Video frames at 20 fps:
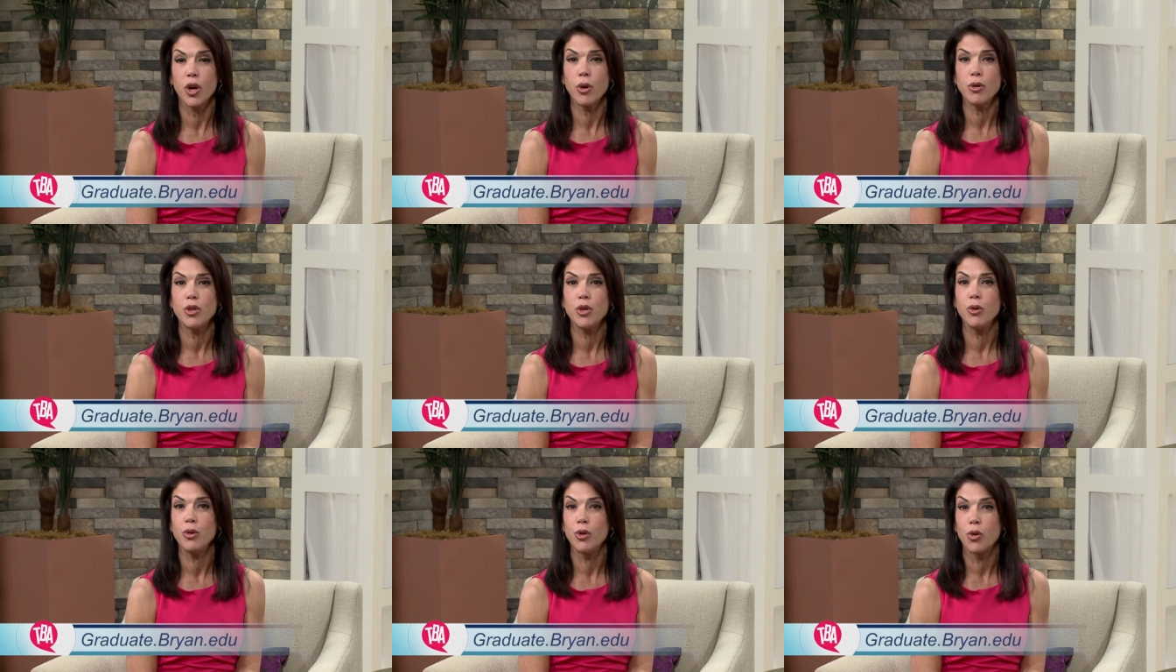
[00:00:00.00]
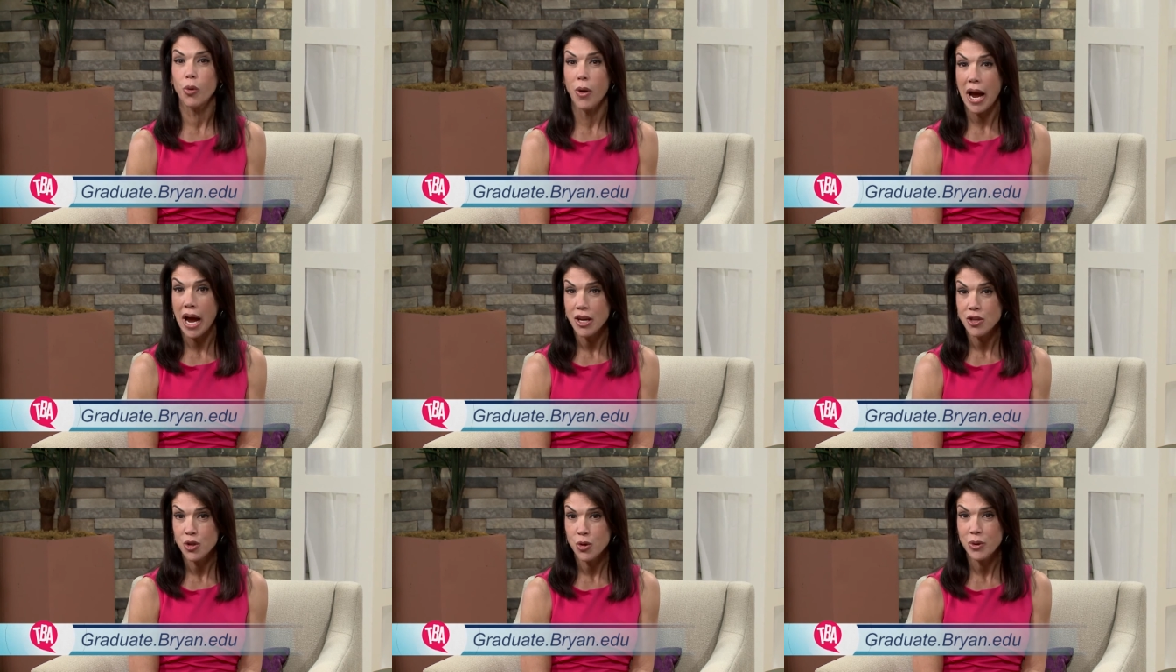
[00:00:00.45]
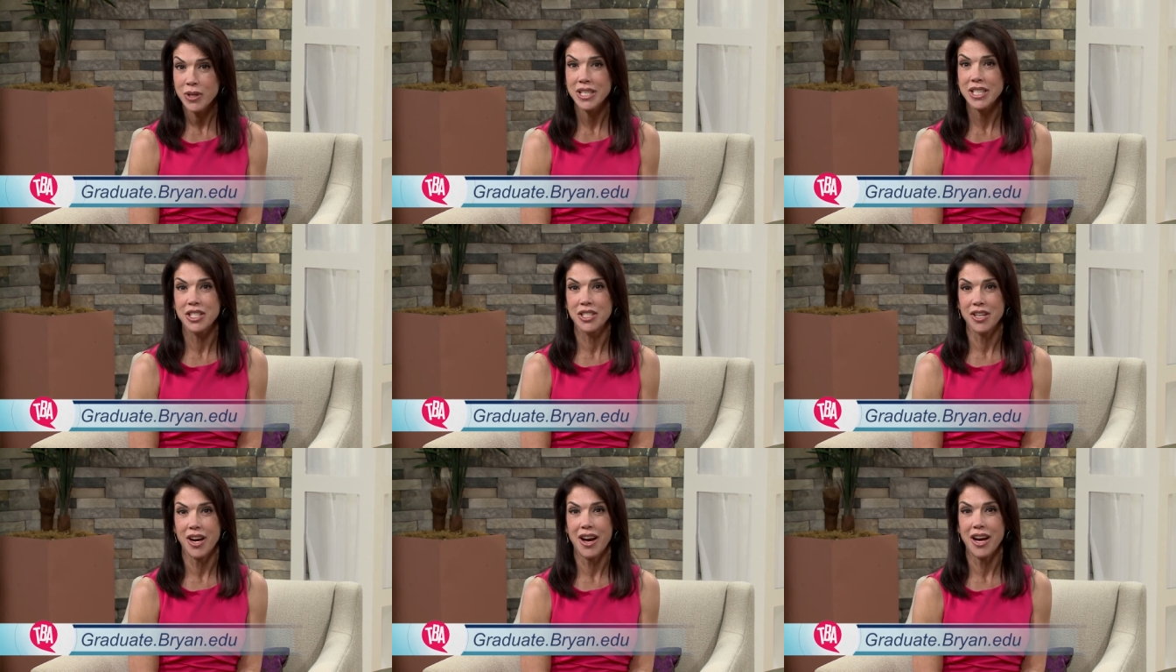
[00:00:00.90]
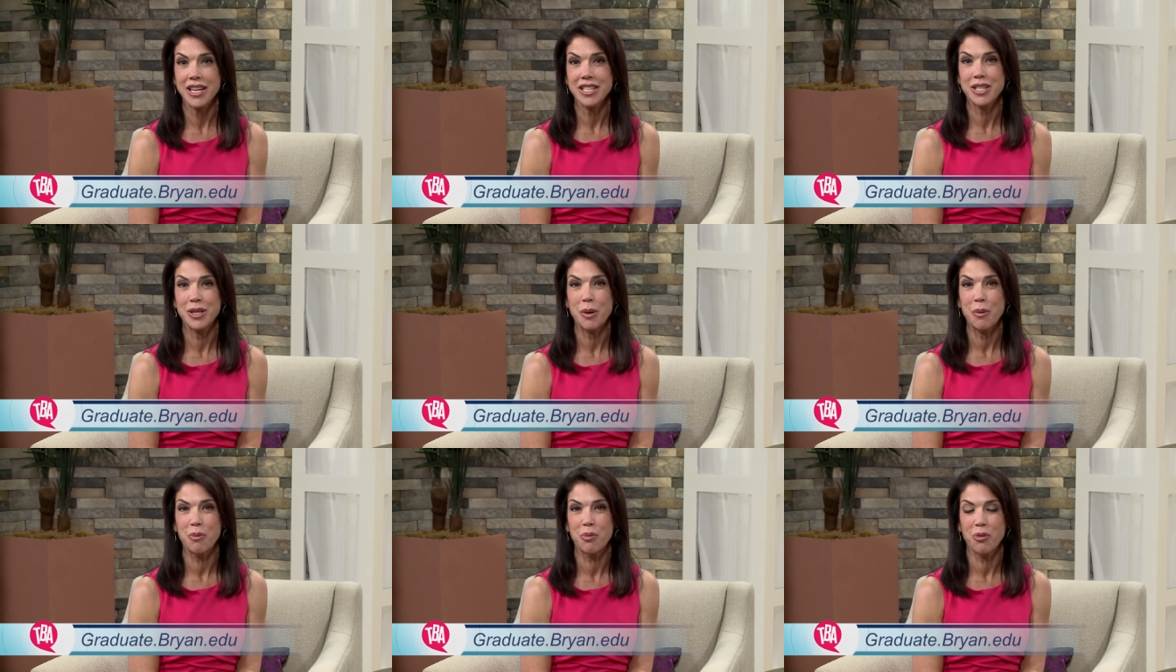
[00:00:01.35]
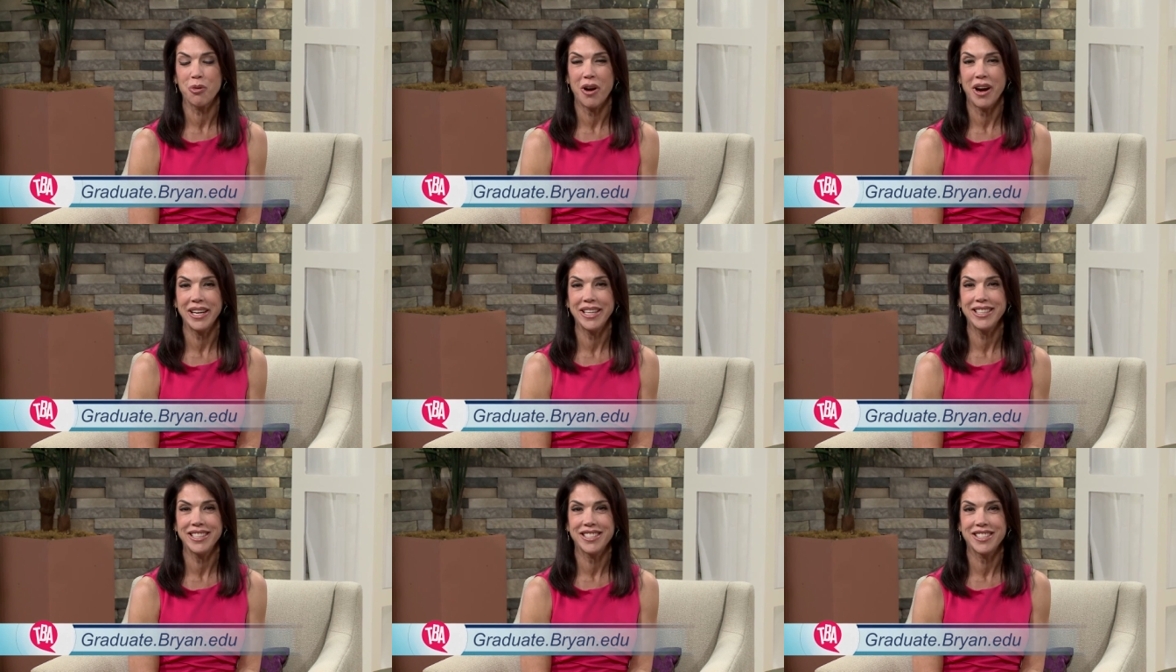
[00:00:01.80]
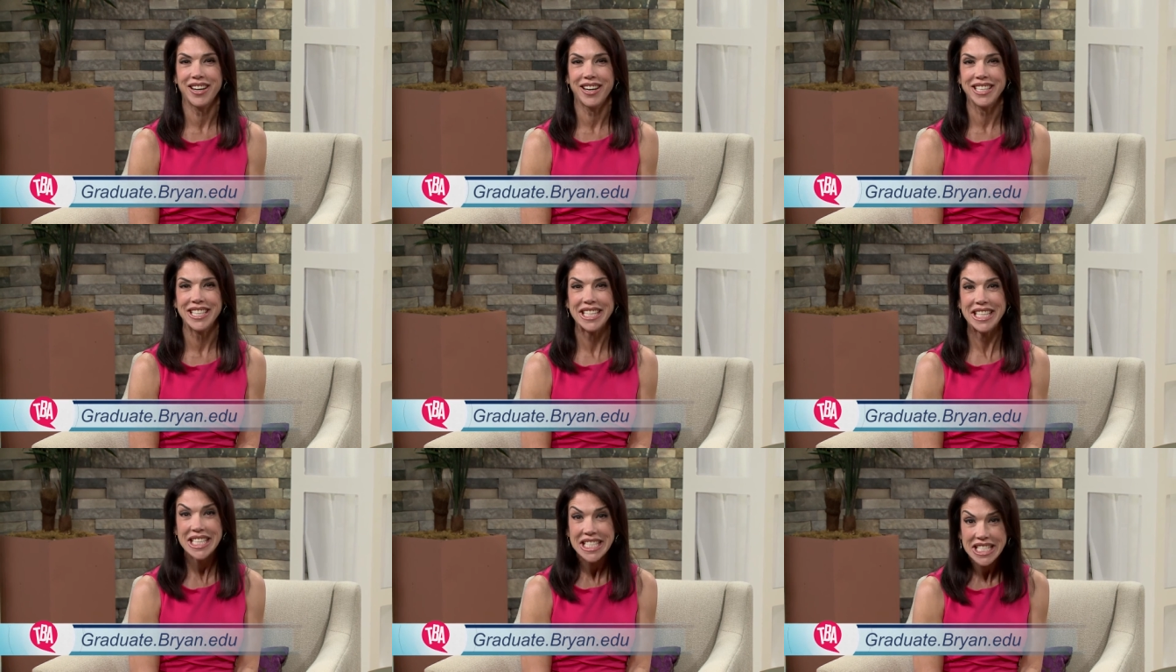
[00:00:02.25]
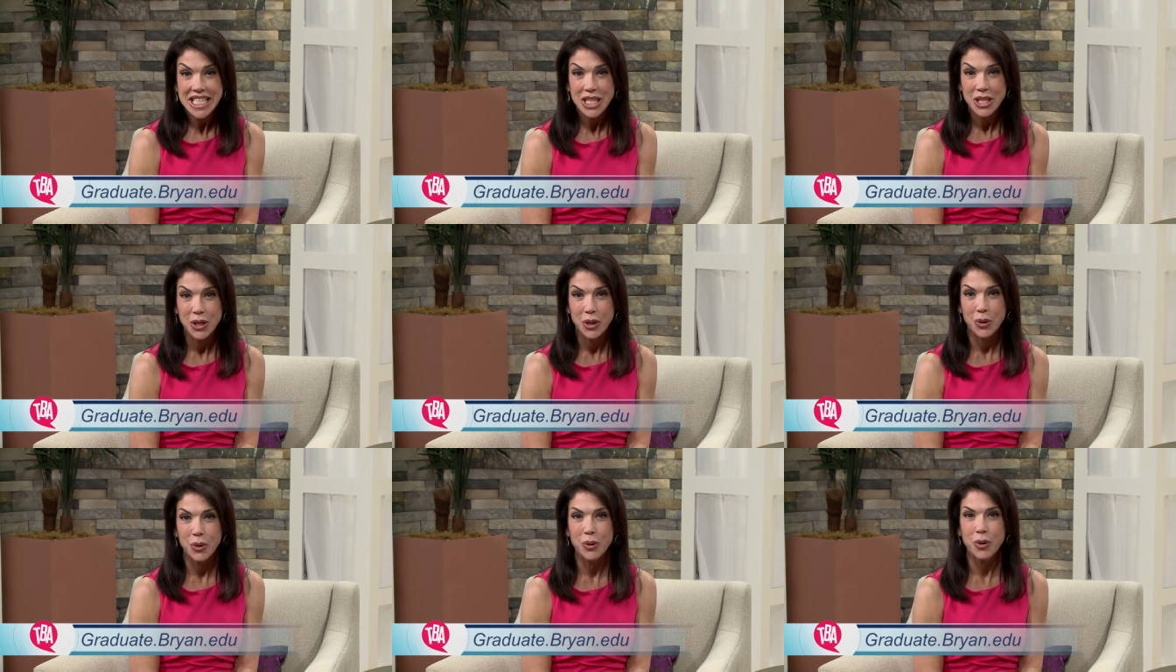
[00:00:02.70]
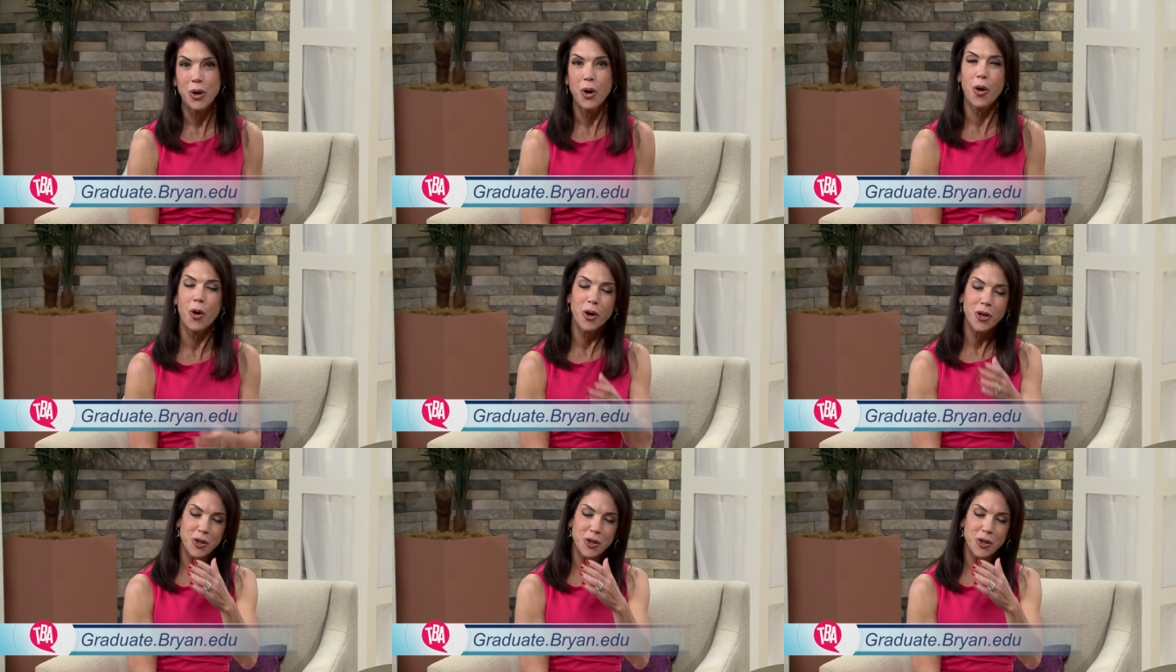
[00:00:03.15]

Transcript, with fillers: Go to graduate.bryan.edu,